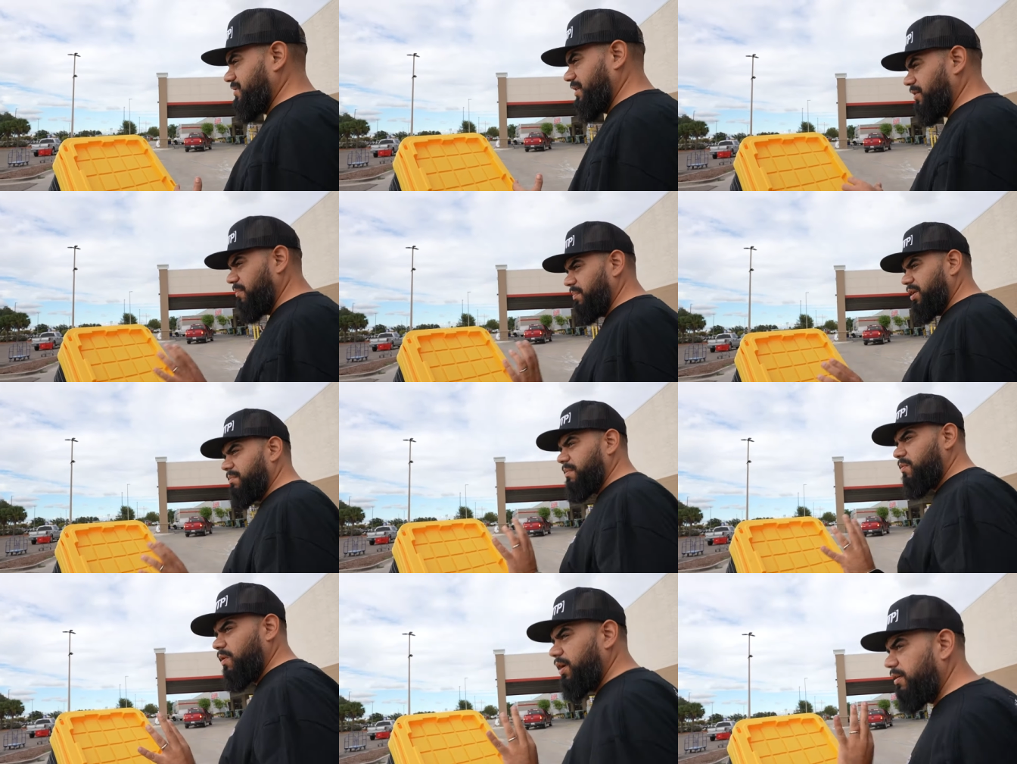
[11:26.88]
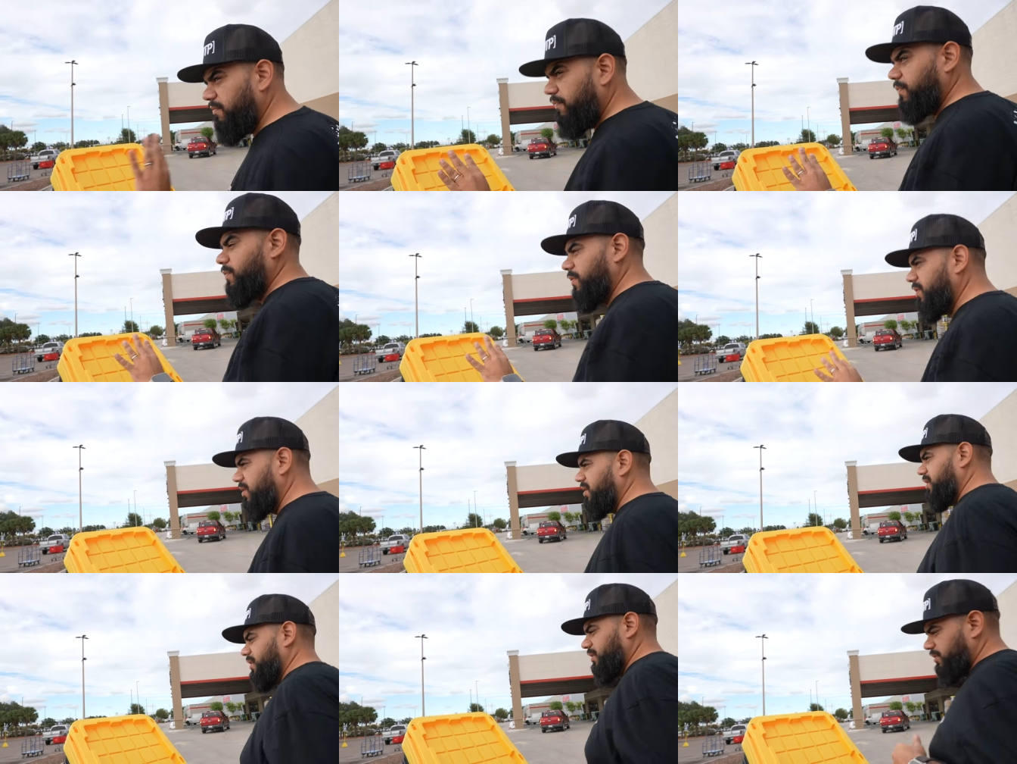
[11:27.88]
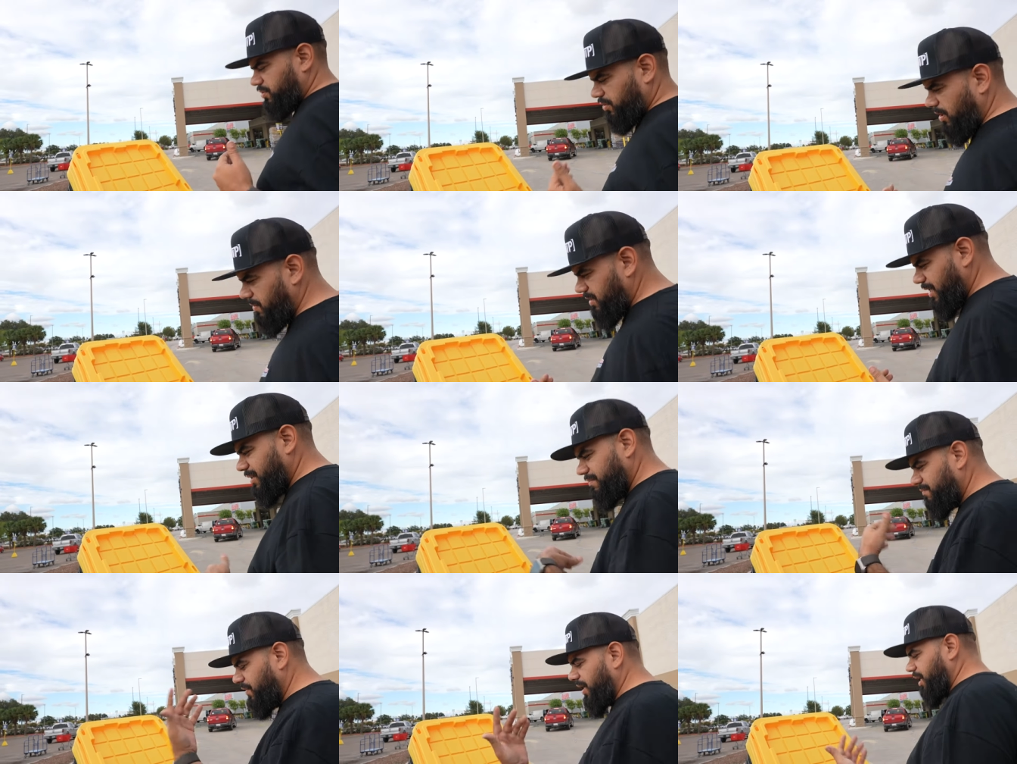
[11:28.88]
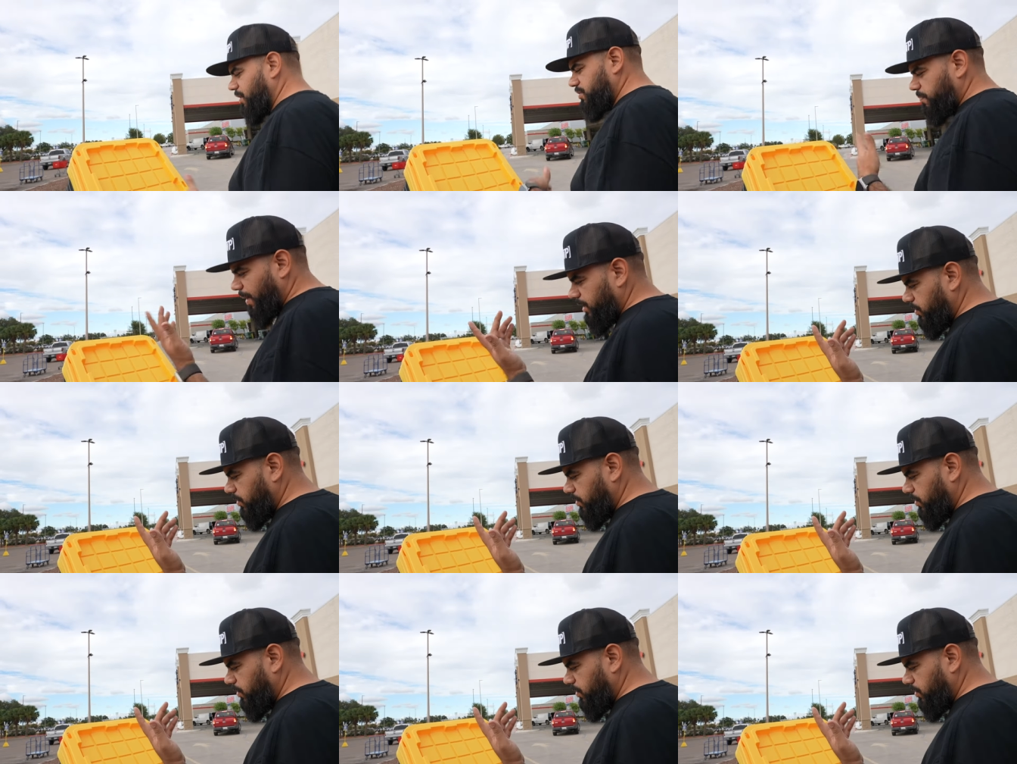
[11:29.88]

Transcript: there minimum quantity of 4. So I was like, fuck it, I'll just buy